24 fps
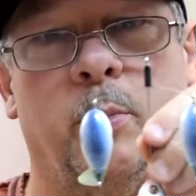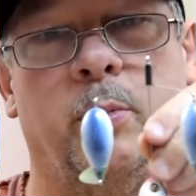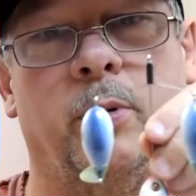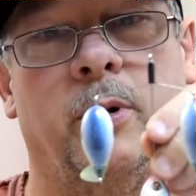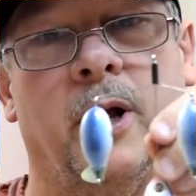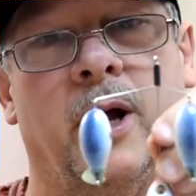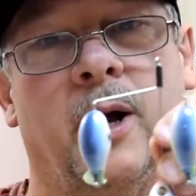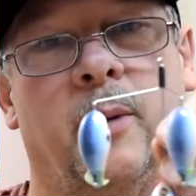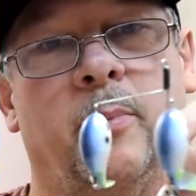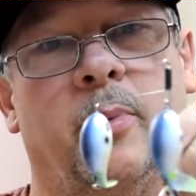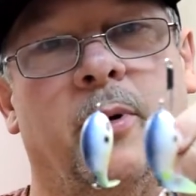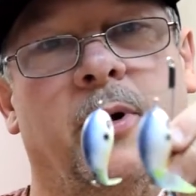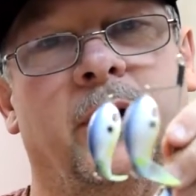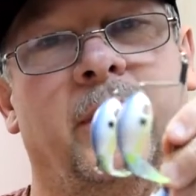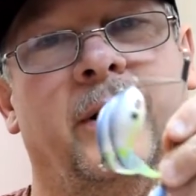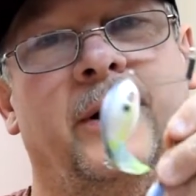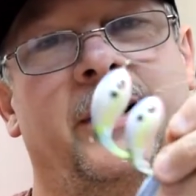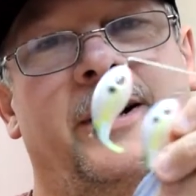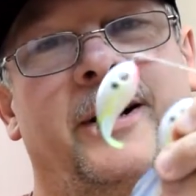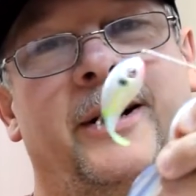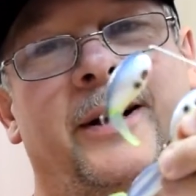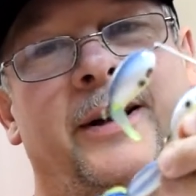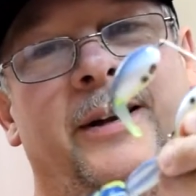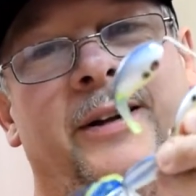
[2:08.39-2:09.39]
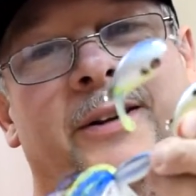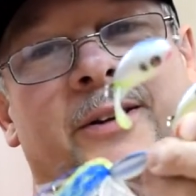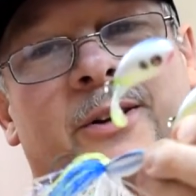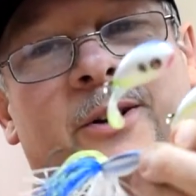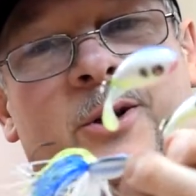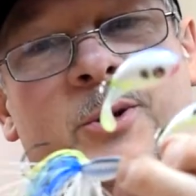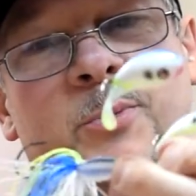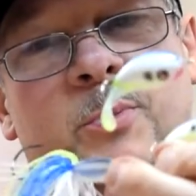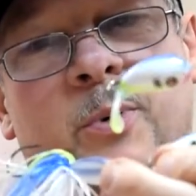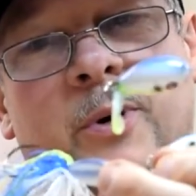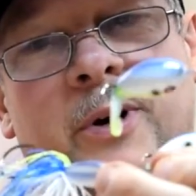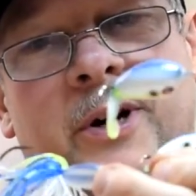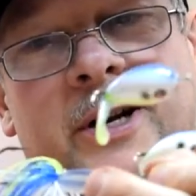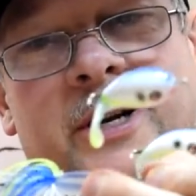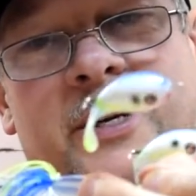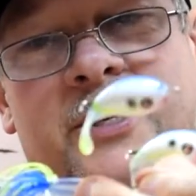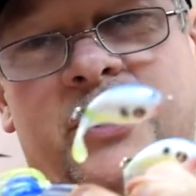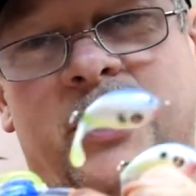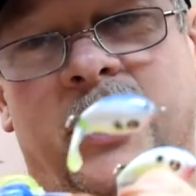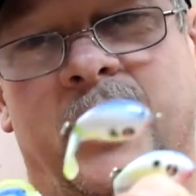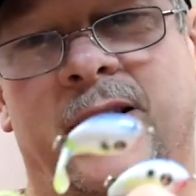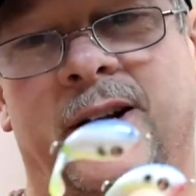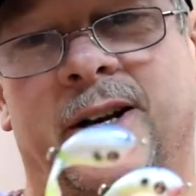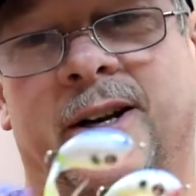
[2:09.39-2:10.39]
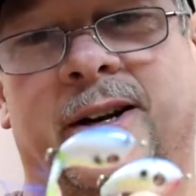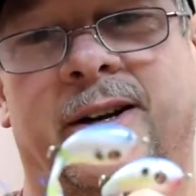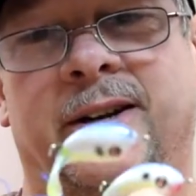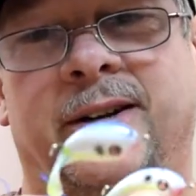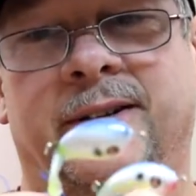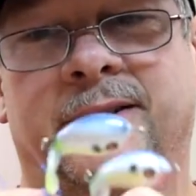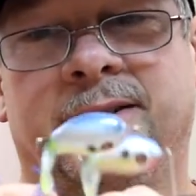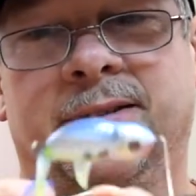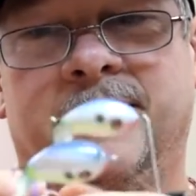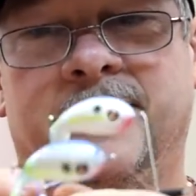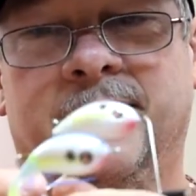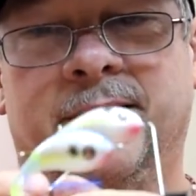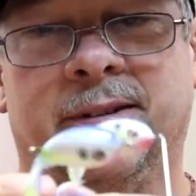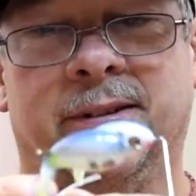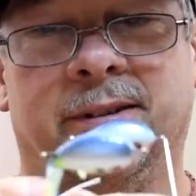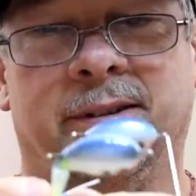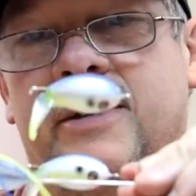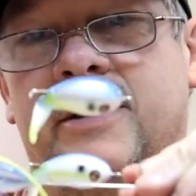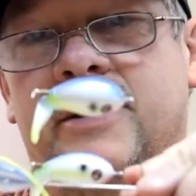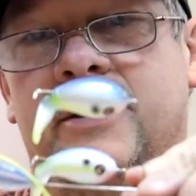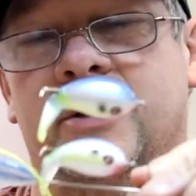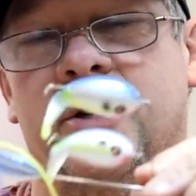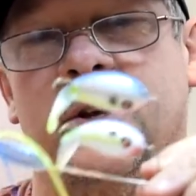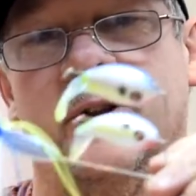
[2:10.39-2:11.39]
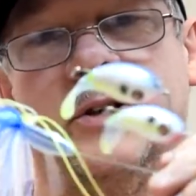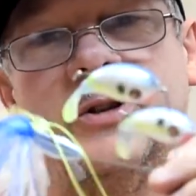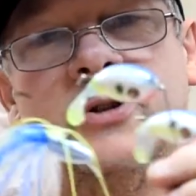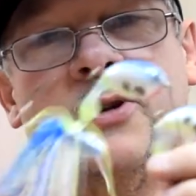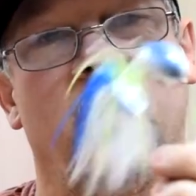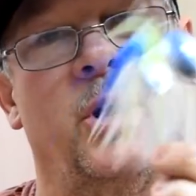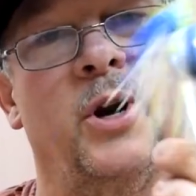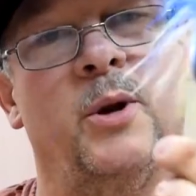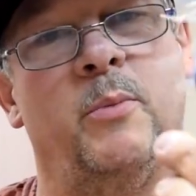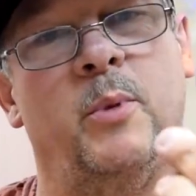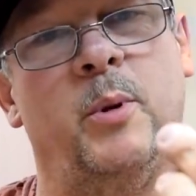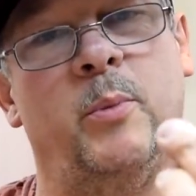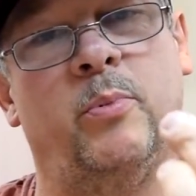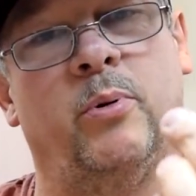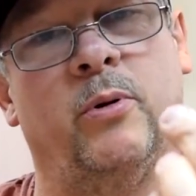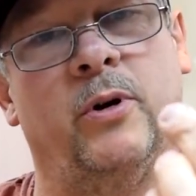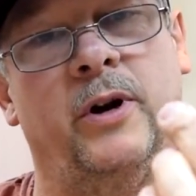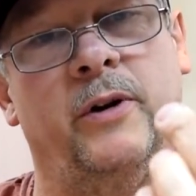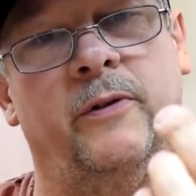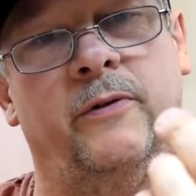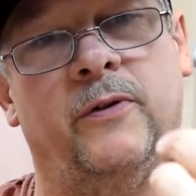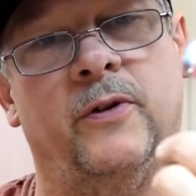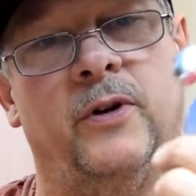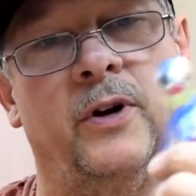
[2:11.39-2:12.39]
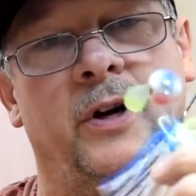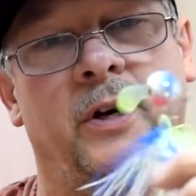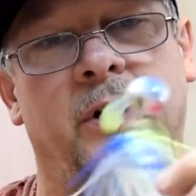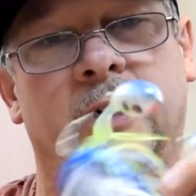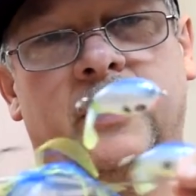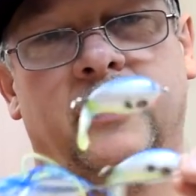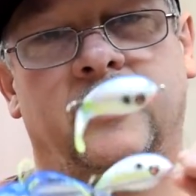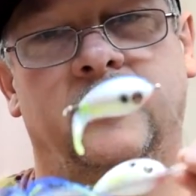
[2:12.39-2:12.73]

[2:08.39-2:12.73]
plopper. Looks pretty exciting. So this ought to be pretty fun.